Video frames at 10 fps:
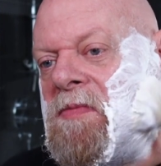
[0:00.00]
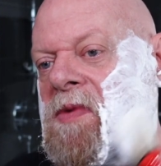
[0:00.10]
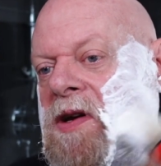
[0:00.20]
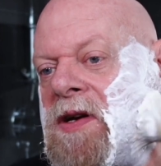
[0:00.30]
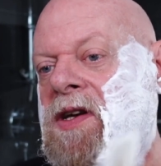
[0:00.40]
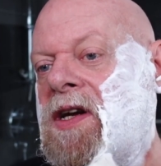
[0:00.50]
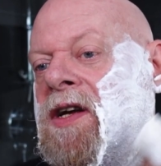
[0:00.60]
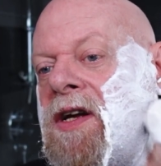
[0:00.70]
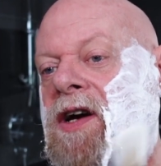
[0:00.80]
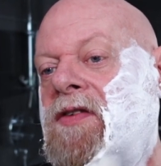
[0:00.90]
because it
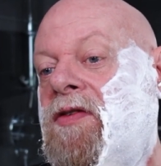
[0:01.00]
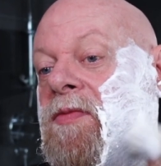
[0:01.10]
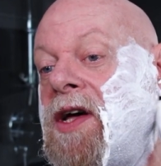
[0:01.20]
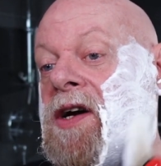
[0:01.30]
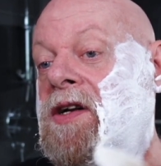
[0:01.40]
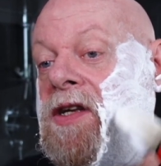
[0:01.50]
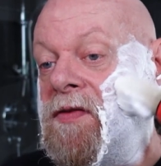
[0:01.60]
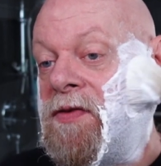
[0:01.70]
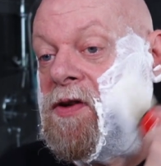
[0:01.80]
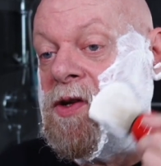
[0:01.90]
can go from there into
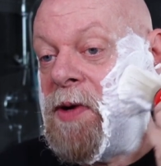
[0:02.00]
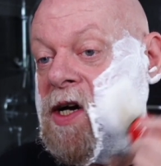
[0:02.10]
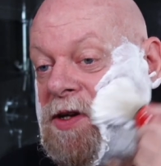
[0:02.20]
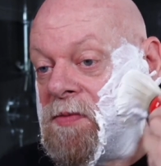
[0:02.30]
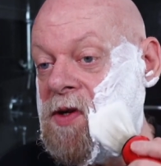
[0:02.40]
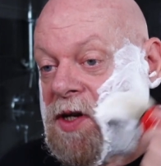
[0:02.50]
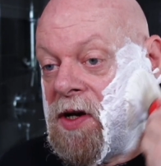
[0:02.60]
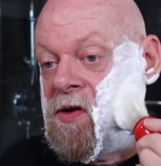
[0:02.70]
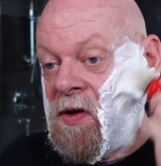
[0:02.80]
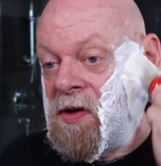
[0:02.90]
full spasm.
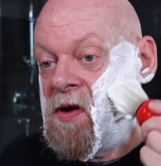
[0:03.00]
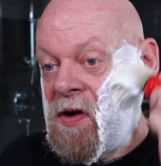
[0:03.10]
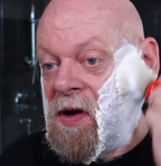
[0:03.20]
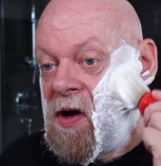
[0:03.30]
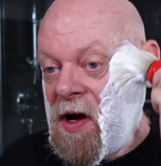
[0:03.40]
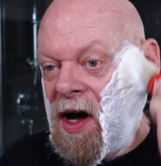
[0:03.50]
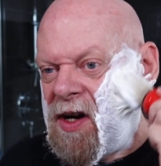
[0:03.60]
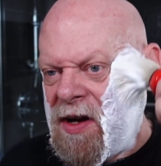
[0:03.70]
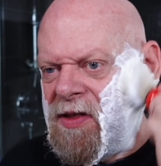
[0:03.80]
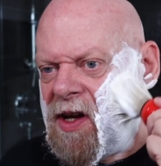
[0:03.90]
So I
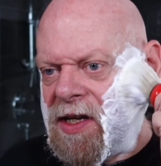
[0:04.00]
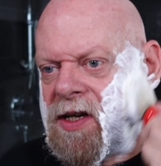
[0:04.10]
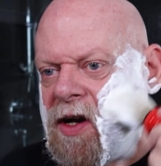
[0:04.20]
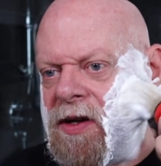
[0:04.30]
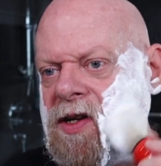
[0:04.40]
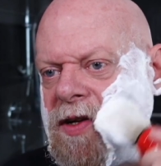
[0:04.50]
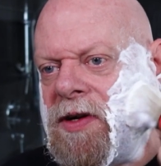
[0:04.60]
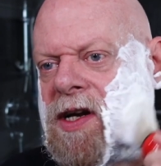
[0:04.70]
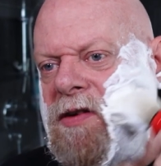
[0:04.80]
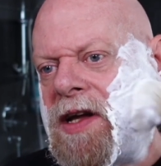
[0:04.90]
don't think it's going to.
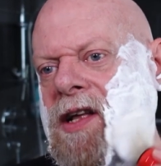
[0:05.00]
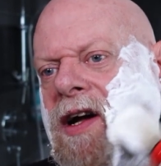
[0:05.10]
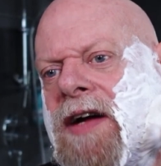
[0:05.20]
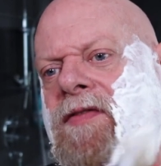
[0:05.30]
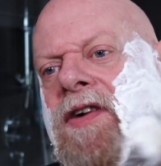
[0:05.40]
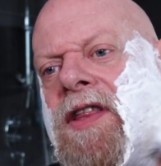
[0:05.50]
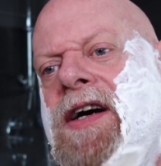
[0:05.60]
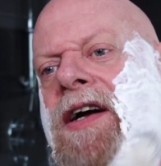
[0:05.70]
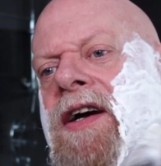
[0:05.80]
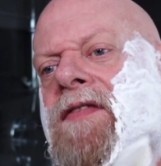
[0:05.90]
I haven't got
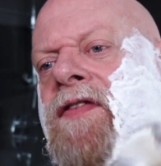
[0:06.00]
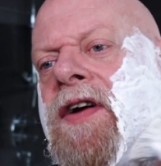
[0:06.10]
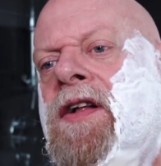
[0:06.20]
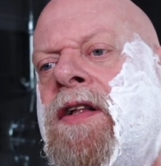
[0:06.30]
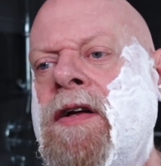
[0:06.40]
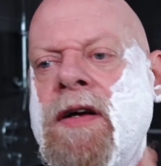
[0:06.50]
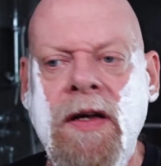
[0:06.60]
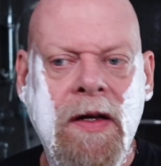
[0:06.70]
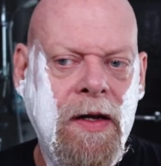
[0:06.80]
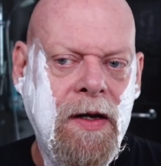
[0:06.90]
that gut feel,
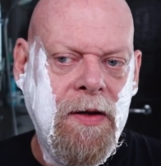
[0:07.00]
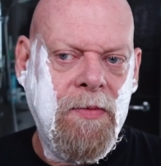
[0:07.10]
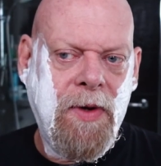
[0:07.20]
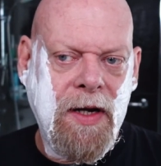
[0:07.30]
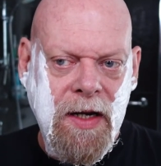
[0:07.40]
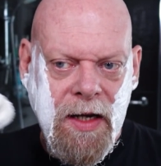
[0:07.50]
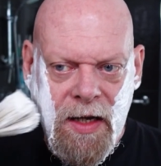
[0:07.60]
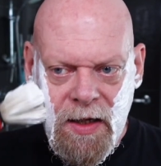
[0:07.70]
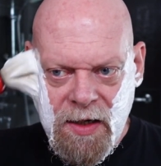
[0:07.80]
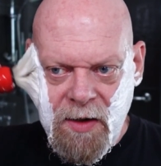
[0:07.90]
but it
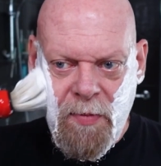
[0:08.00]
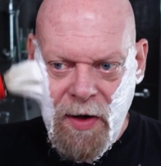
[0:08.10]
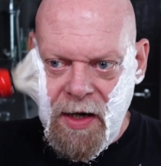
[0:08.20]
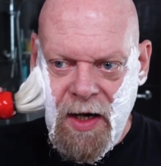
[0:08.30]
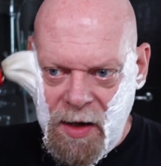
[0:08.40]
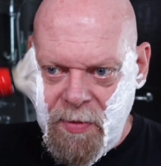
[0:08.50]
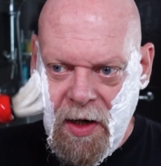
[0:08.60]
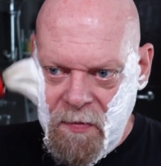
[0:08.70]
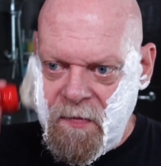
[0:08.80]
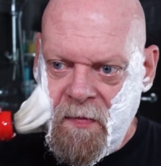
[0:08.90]
is complaining a
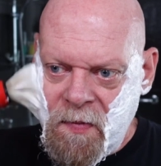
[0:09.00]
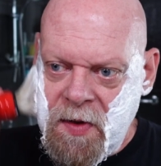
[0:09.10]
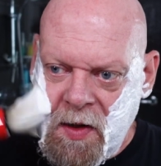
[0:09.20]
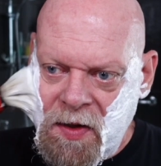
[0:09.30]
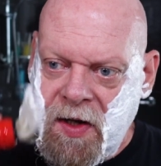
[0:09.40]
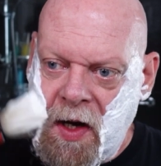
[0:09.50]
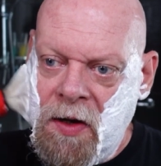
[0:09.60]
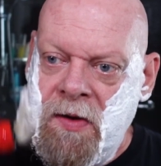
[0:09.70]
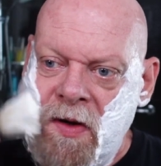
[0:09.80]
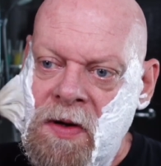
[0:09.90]
bit. So